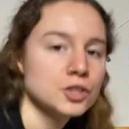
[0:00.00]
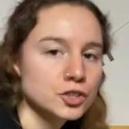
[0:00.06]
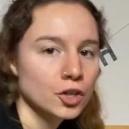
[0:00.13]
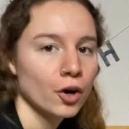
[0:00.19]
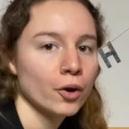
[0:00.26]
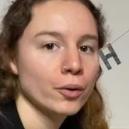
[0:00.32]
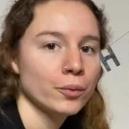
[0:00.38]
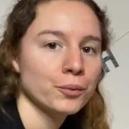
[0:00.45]

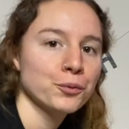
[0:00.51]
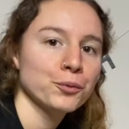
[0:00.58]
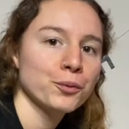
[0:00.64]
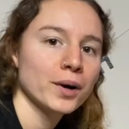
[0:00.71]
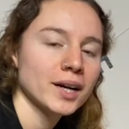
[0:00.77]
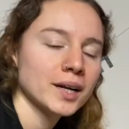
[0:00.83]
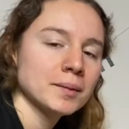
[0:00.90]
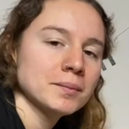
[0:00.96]
So
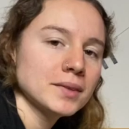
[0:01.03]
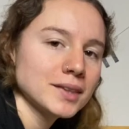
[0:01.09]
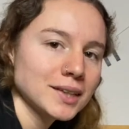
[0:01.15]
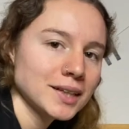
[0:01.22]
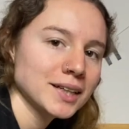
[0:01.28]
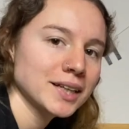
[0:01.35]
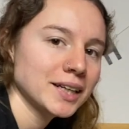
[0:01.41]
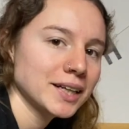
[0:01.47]
what I'm
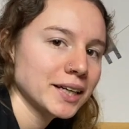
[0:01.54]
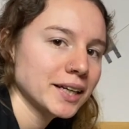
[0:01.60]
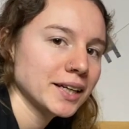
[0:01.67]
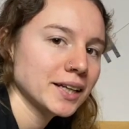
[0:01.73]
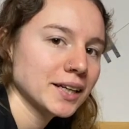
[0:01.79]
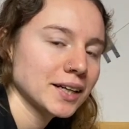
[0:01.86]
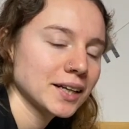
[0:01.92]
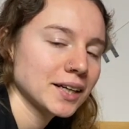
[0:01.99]

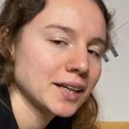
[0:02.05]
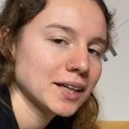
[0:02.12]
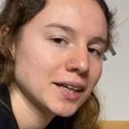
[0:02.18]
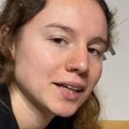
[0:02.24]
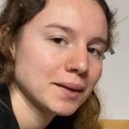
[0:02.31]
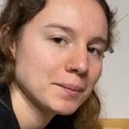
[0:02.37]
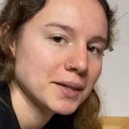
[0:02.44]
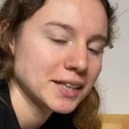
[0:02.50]
thinking,
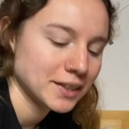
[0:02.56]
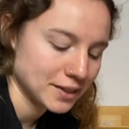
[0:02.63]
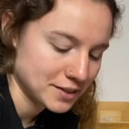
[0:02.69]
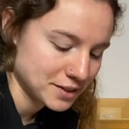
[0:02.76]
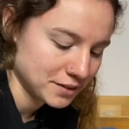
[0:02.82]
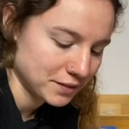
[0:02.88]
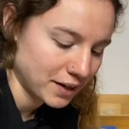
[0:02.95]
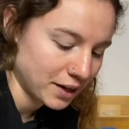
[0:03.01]

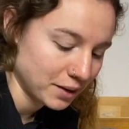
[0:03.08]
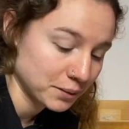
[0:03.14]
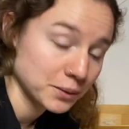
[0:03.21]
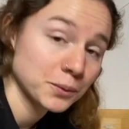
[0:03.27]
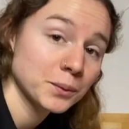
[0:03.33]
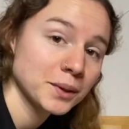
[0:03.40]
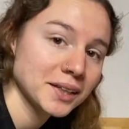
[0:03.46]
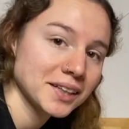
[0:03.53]
because of how
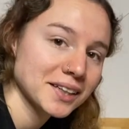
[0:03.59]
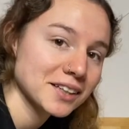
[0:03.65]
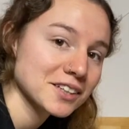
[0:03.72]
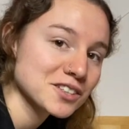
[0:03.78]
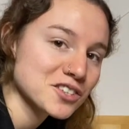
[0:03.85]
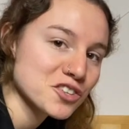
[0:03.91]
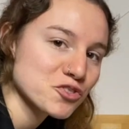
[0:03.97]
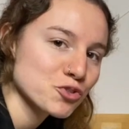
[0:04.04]
annoying it
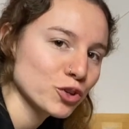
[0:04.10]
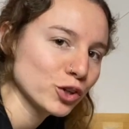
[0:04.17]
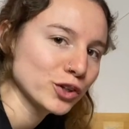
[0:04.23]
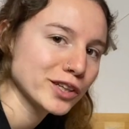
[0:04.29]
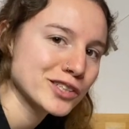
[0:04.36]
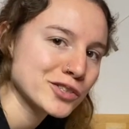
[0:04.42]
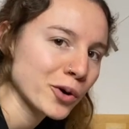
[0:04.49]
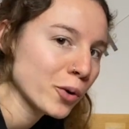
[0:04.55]
is to drill
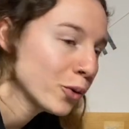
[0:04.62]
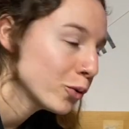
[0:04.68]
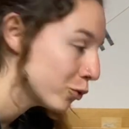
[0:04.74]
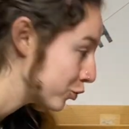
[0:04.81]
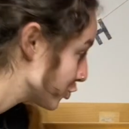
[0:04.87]
these holes,